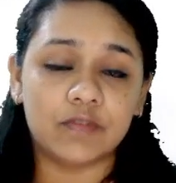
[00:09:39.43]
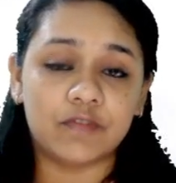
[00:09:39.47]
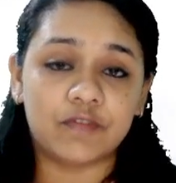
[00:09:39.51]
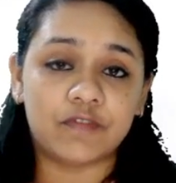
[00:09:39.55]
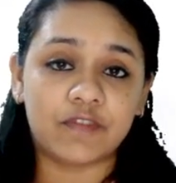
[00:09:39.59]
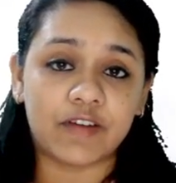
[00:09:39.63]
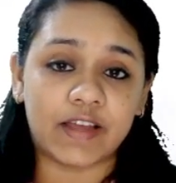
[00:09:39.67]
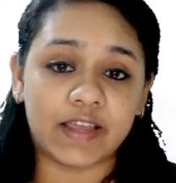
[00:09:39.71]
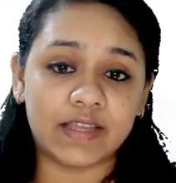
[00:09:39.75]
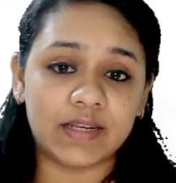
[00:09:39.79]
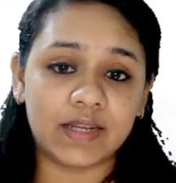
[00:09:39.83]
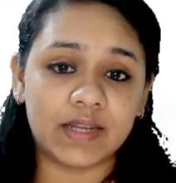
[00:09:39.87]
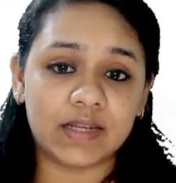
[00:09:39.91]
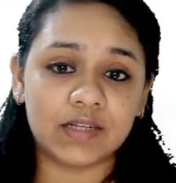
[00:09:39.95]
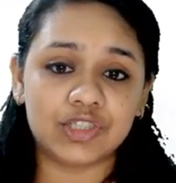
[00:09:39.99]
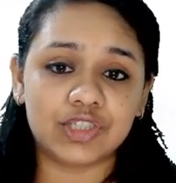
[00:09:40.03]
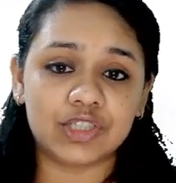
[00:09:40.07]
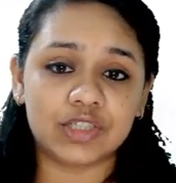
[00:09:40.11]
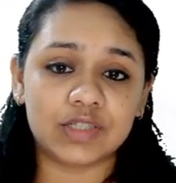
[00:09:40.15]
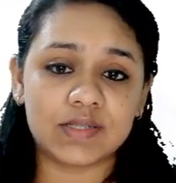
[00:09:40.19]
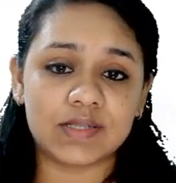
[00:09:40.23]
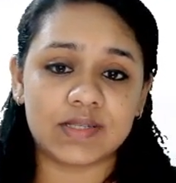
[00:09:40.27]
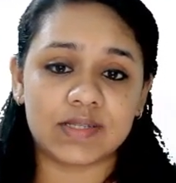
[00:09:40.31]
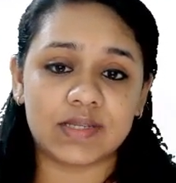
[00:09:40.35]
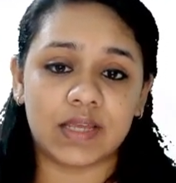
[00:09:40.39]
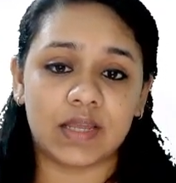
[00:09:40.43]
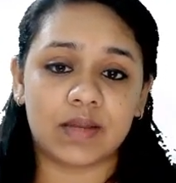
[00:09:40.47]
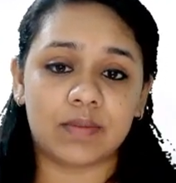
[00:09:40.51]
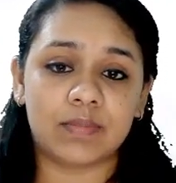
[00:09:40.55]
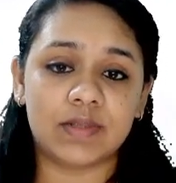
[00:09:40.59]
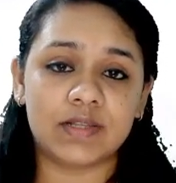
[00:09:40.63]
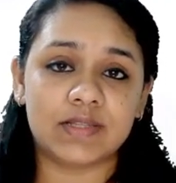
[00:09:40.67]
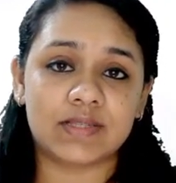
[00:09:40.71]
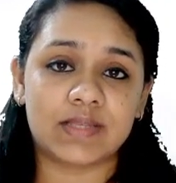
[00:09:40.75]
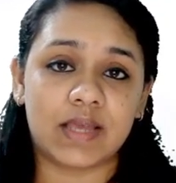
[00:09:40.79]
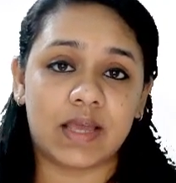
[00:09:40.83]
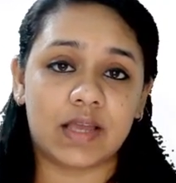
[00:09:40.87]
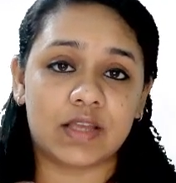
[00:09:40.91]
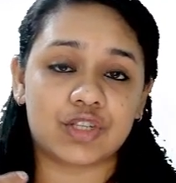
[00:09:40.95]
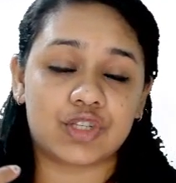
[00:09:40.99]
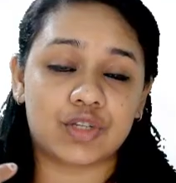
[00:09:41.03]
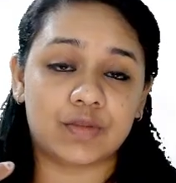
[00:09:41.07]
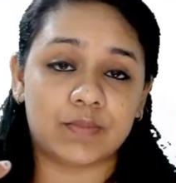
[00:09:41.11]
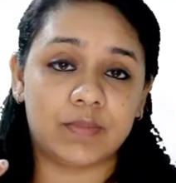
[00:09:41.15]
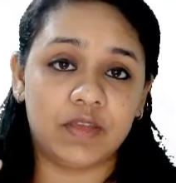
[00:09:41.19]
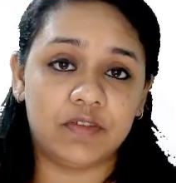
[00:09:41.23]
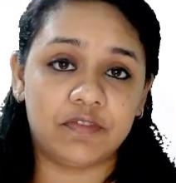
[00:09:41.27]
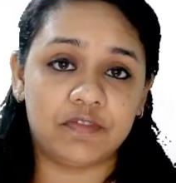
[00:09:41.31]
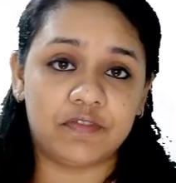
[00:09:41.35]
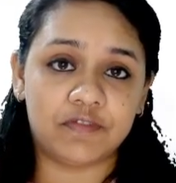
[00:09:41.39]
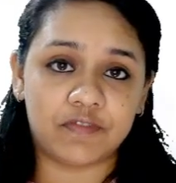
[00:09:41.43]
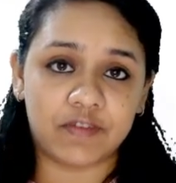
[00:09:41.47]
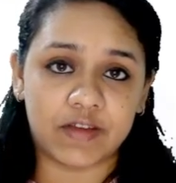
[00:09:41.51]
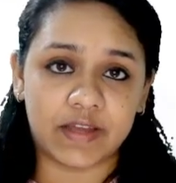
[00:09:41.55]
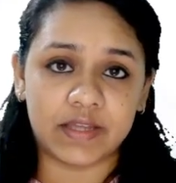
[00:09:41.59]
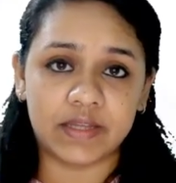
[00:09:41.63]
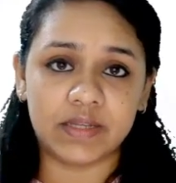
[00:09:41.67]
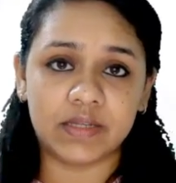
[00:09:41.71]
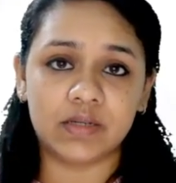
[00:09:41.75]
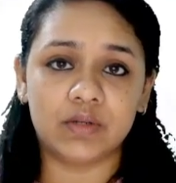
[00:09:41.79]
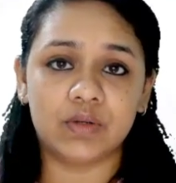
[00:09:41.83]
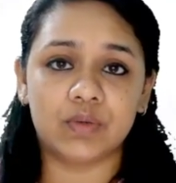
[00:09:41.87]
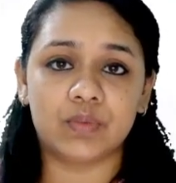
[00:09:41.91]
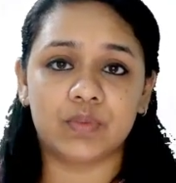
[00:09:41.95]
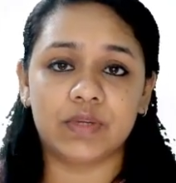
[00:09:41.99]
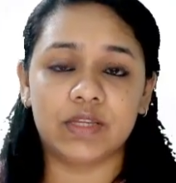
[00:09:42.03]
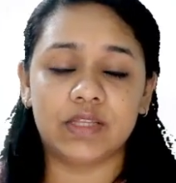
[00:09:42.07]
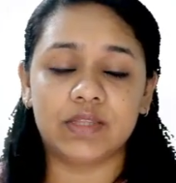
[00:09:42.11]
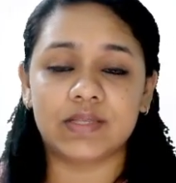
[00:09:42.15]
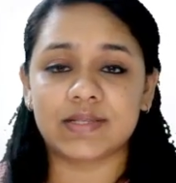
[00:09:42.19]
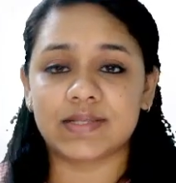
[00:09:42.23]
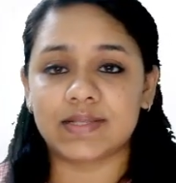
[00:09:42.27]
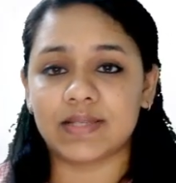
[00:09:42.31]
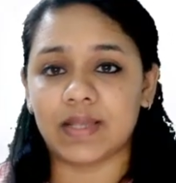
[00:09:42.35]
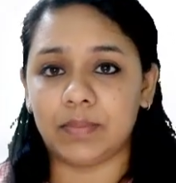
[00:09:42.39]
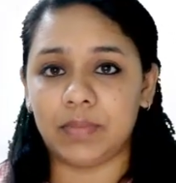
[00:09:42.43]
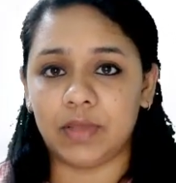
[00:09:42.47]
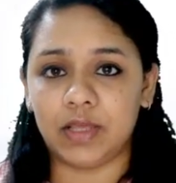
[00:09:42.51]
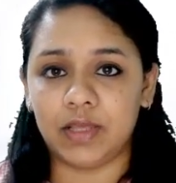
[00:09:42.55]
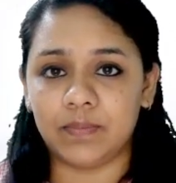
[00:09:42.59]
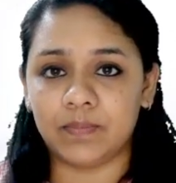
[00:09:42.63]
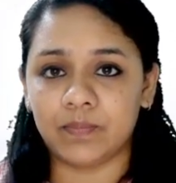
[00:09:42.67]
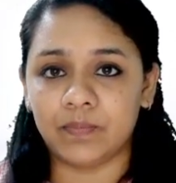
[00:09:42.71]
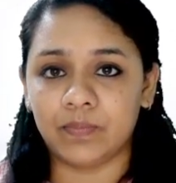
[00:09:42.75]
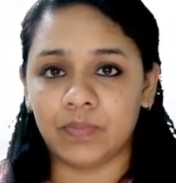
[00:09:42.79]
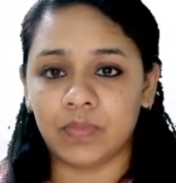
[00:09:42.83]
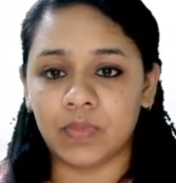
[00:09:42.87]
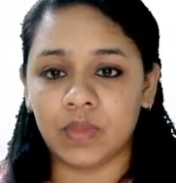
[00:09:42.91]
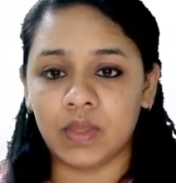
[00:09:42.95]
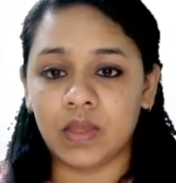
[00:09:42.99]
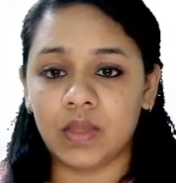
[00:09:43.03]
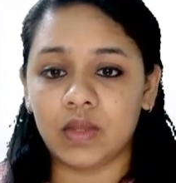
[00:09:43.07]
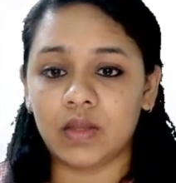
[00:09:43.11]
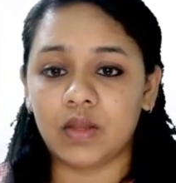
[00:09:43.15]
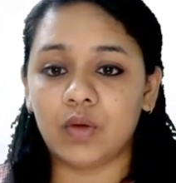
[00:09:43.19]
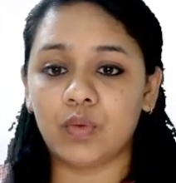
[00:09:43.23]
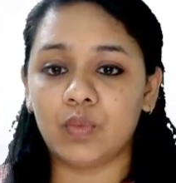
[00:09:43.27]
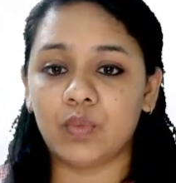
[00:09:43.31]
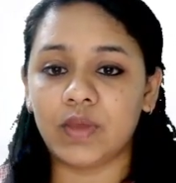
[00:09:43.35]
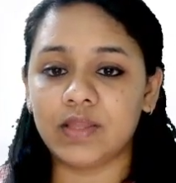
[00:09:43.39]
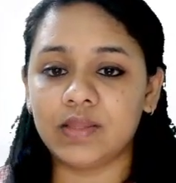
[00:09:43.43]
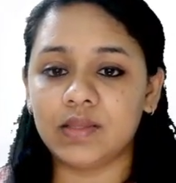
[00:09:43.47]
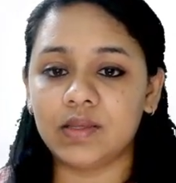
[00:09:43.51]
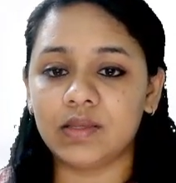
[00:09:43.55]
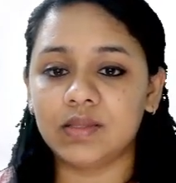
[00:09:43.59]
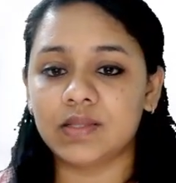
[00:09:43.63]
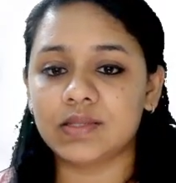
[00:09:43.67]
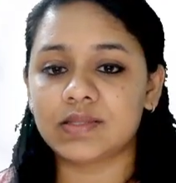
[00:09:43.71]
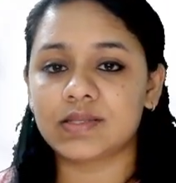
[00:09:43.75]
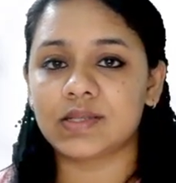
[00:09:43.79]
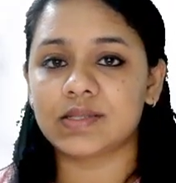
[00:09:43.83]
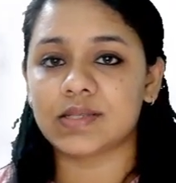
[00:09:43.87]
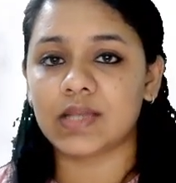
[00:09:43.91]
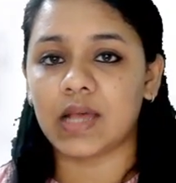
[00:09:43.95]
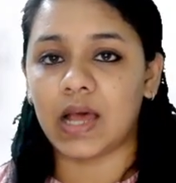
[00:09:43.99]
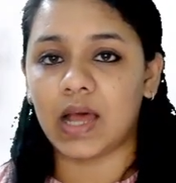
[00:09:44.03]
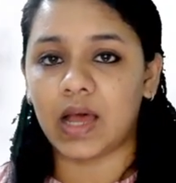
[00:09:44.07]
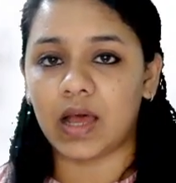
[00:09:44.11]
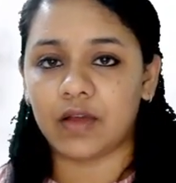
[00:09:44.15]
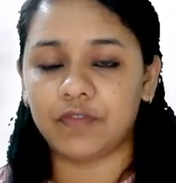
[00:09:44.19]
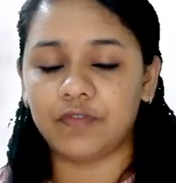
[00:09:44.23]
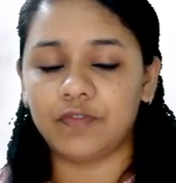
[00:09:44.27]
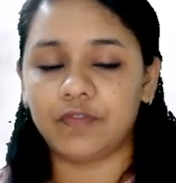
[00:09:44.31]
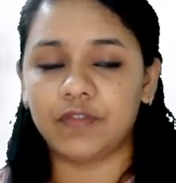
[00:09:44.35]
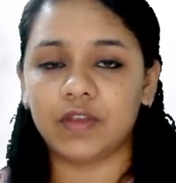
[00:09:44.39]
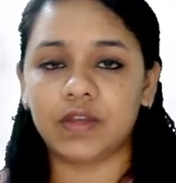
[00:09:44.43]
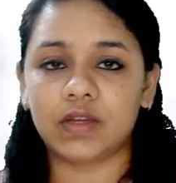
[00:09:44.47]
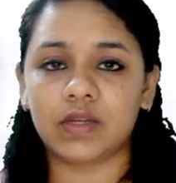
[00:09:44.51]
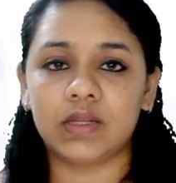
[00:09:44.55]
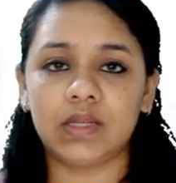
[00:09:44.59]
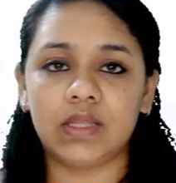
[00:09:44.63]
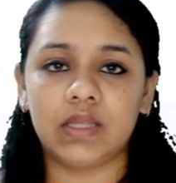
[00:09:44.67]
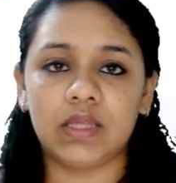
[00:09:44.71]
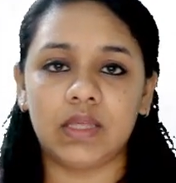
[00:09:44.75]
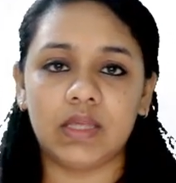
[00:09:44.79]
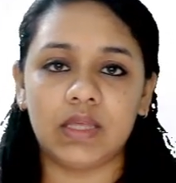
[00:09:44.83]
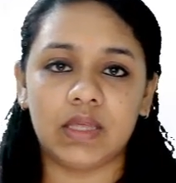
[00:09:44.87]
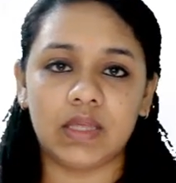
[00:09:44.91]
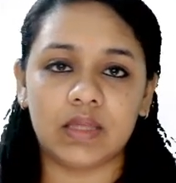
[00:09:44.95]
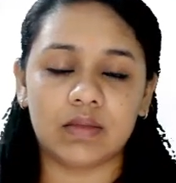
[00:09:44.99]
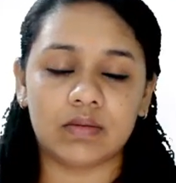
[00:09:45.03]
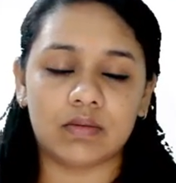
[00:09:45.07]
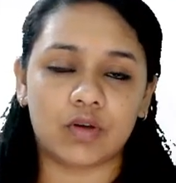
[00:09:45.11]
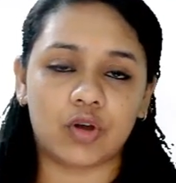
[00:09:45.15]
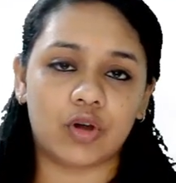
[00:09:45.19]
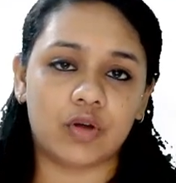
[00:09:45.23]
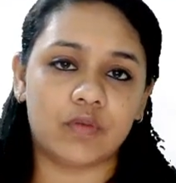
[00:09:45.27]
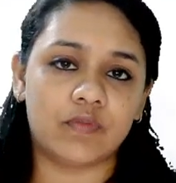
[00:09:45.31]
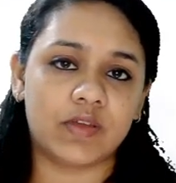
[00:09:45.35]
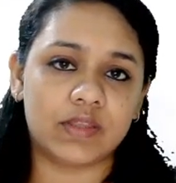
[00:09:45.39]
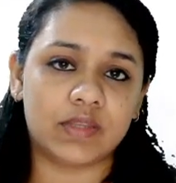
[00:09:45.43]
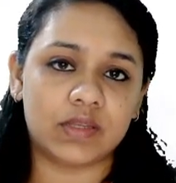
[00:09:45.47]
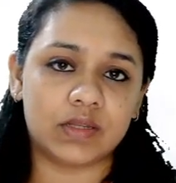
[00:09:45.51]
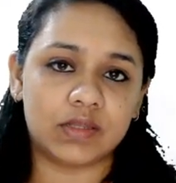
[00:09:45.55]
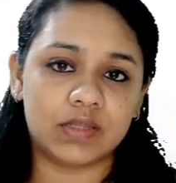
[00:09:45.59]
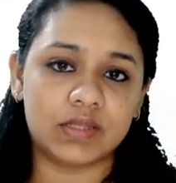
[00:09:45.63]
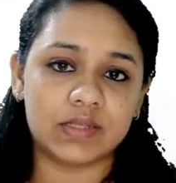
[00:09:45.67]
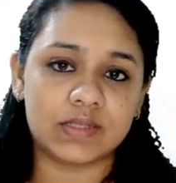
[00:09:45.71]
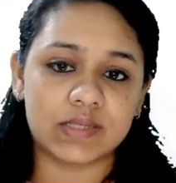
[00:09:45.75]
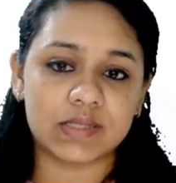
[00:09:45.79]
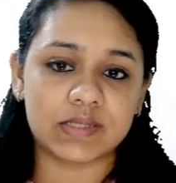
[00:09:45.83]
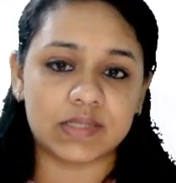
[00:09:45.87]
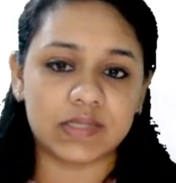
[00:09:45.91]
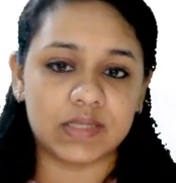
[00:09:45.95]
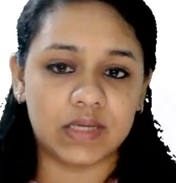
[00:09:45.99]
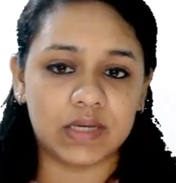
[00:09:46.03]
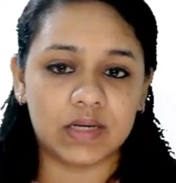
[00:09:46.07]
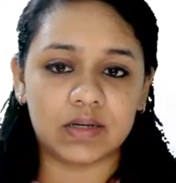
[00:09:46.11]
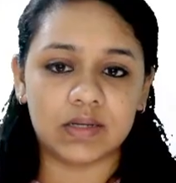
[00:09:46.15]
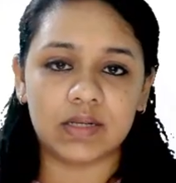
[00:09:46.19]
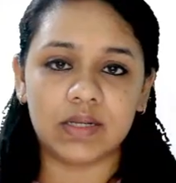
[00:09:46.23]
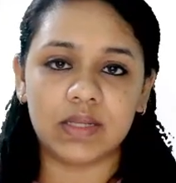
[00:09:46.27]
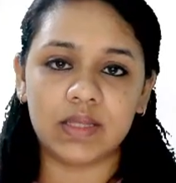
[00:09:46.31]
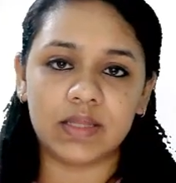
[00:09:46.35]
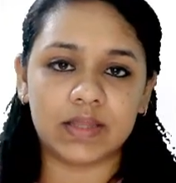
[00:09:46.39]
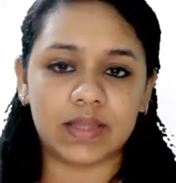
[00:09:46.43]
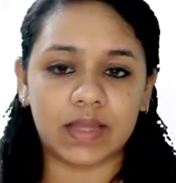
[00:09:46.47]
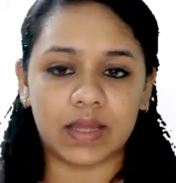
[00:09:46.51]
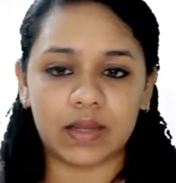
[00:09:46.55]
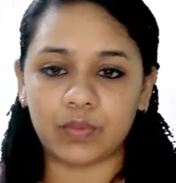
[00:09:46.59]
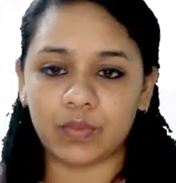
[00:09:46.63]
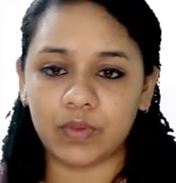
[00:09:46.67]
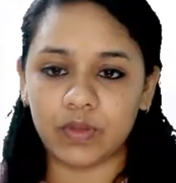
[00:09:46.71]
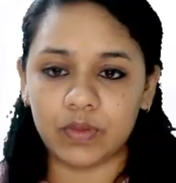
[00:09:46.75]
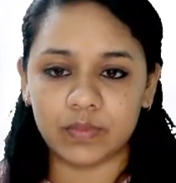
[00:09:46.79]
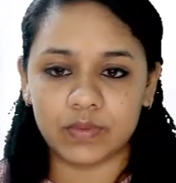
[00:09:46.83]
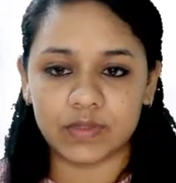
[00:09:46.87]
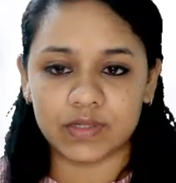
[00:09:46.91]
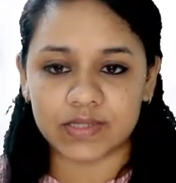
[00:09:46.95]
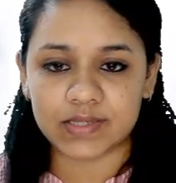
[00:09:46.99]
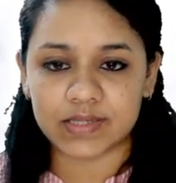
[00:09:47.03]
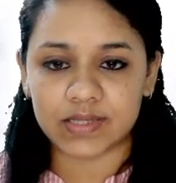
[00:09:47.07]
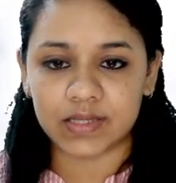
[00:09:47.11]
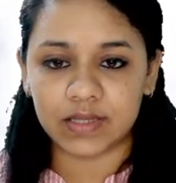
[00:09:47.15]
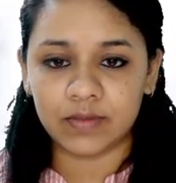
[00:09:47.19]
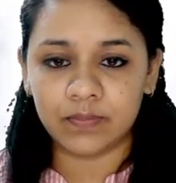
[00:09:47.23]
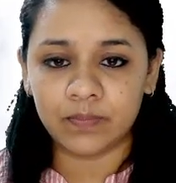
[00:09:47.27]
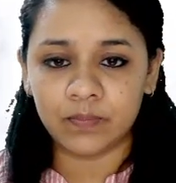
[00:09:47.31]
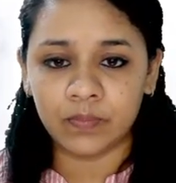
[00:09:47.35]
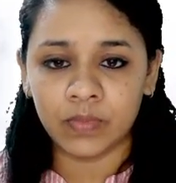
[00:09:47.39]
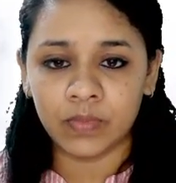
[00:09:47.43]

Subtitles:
financial statements has to be filed with SEBI. Now, whether this is half yearly or whether this is yearly, that we will see.